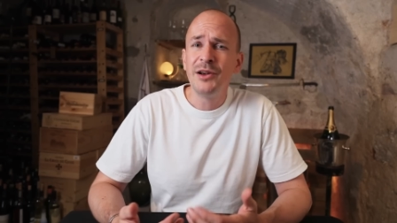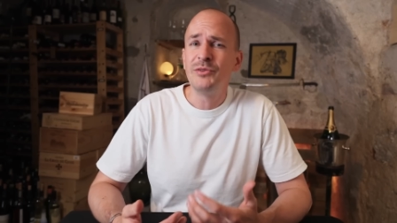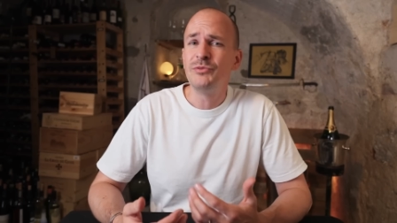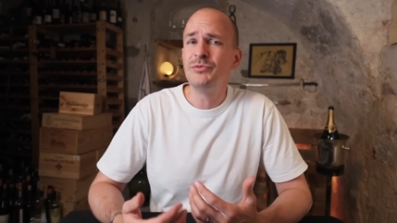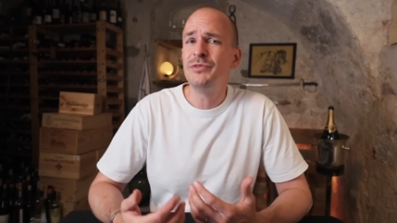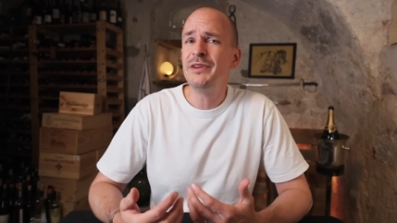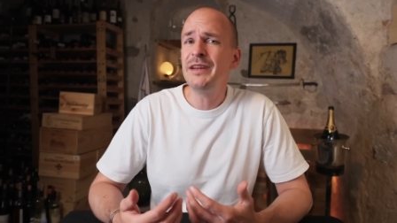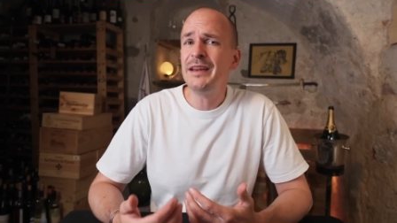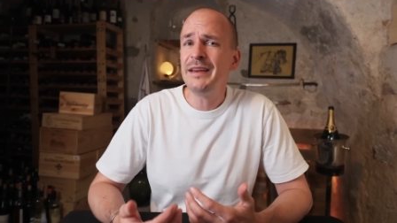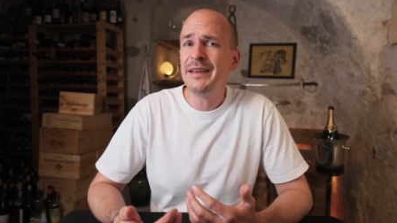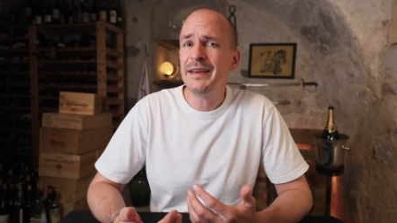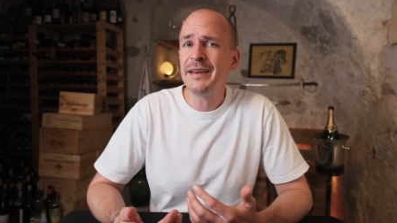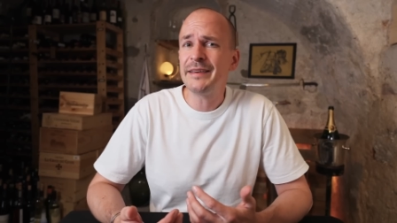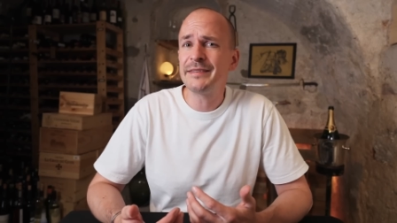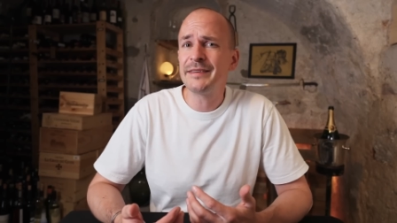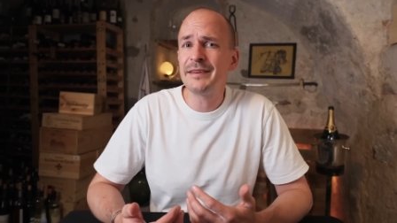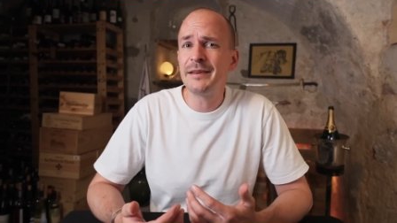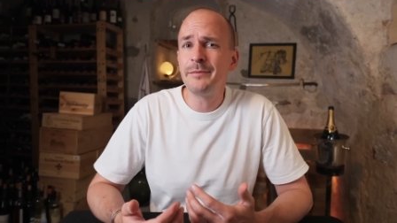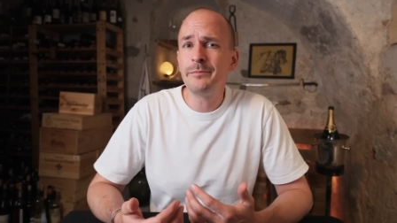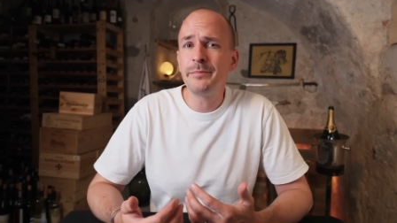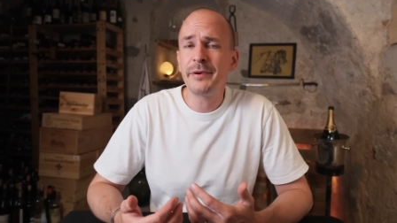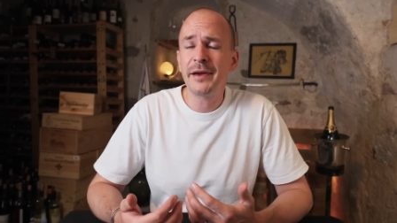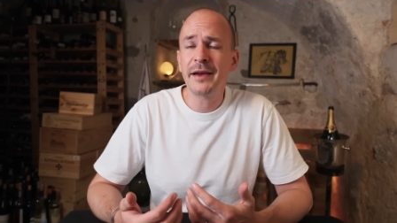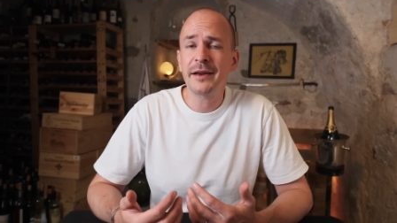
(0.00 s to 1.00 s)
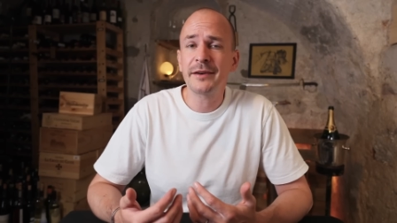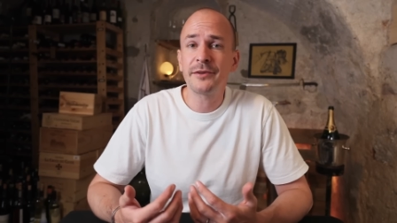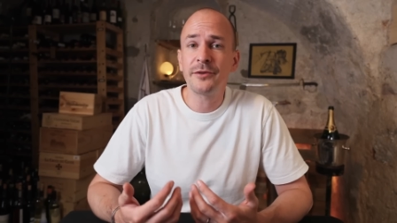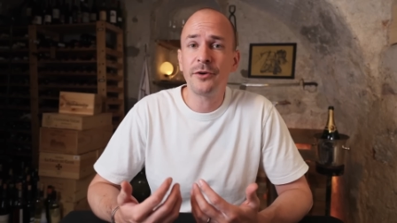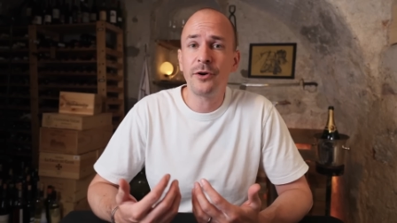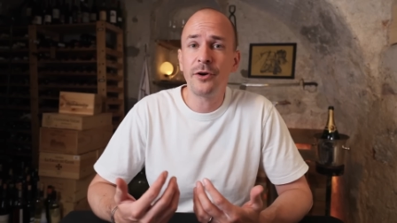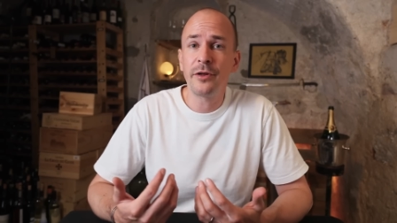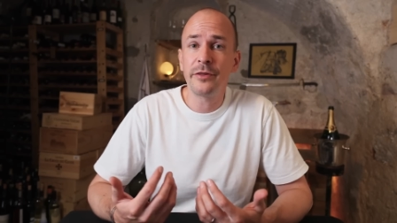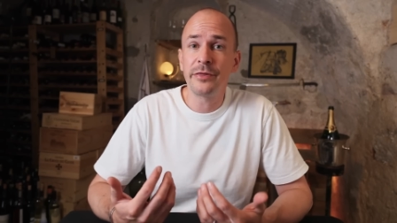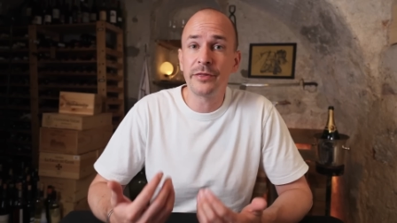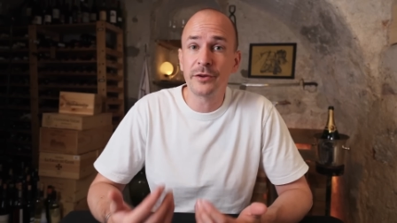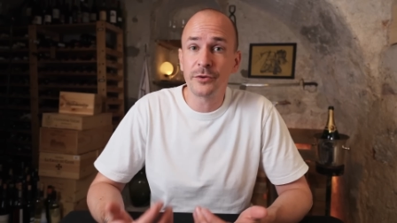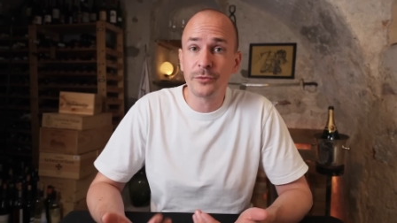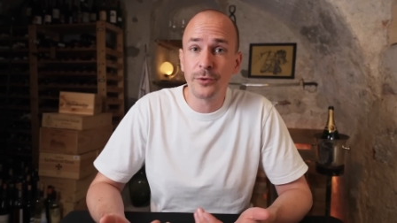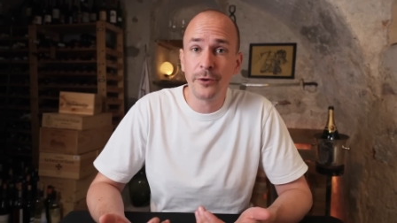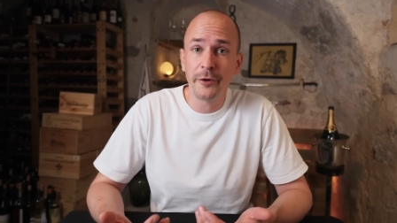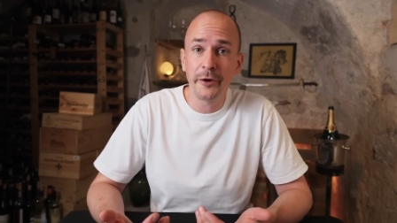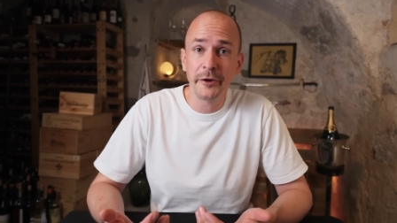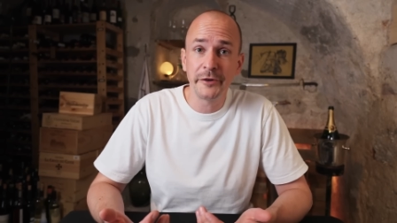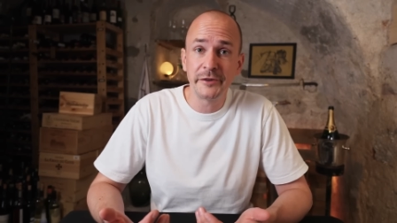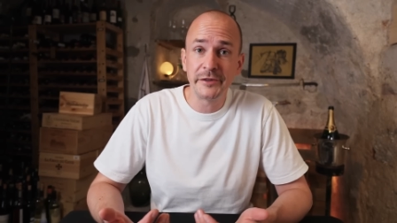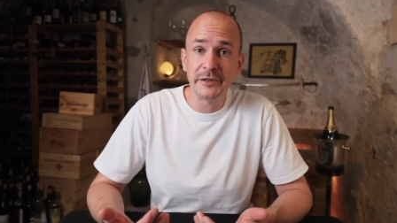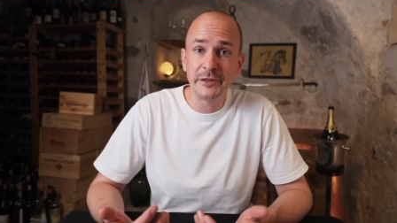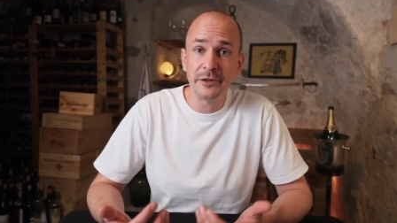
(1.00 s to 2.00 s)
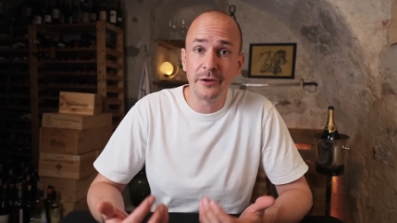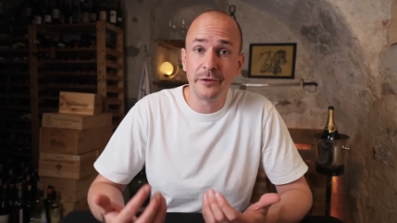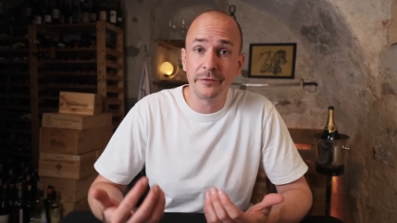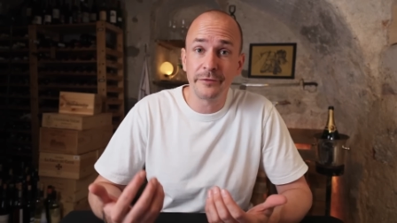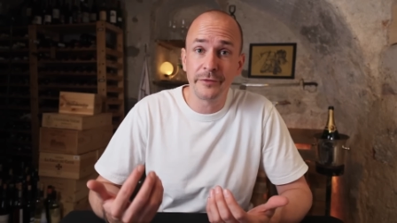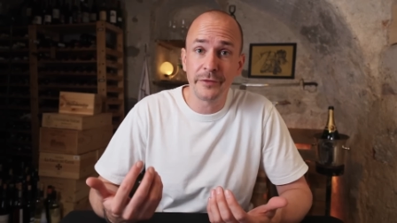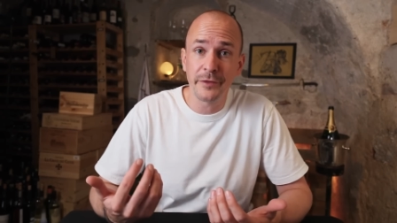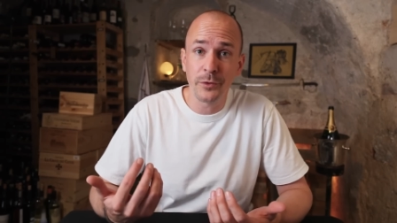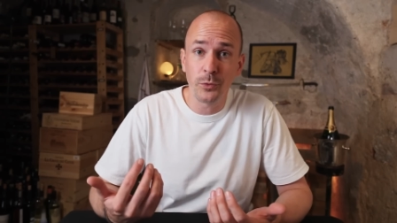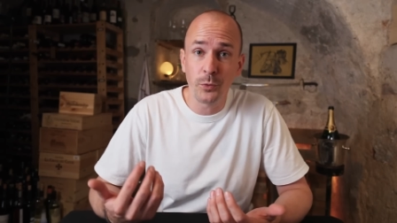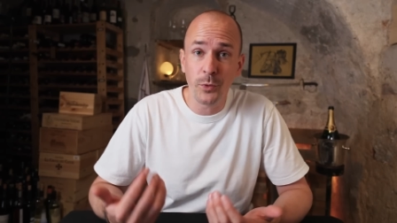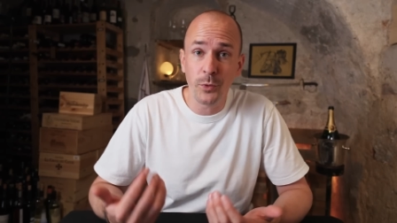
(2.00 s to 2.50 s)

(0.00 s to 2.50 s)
really has an impact on the quality of the